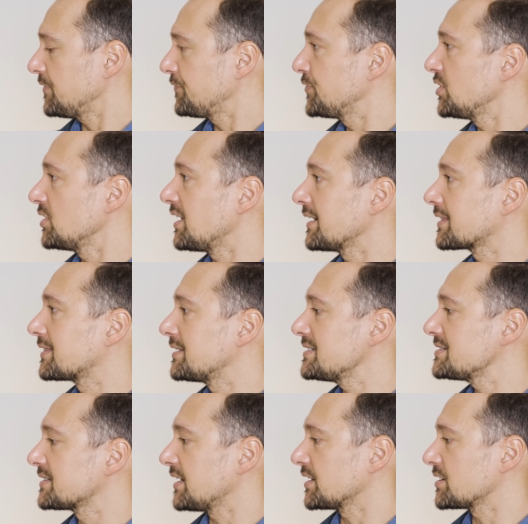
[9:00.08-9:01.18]
If you like
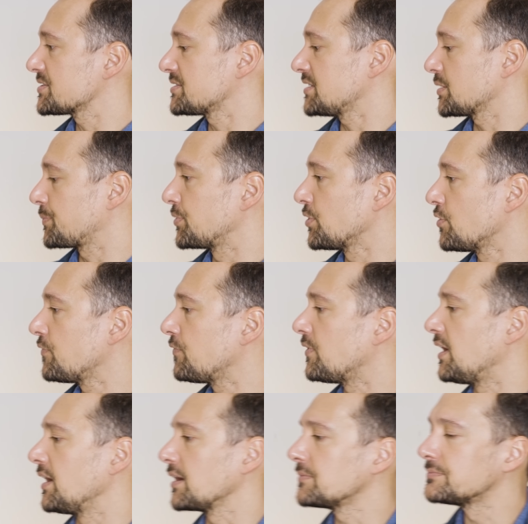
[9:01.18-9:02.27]
this kind of scent
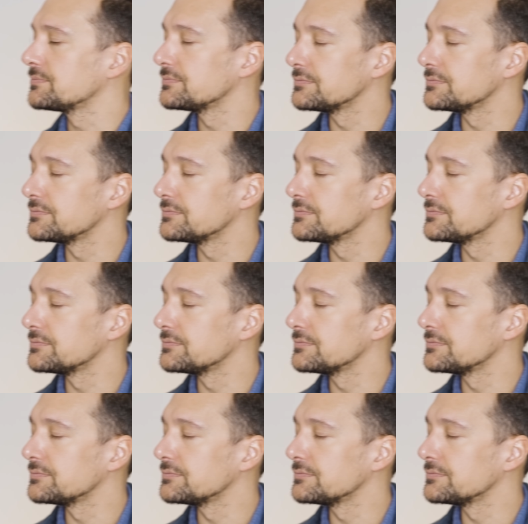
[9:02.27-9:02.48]
profile,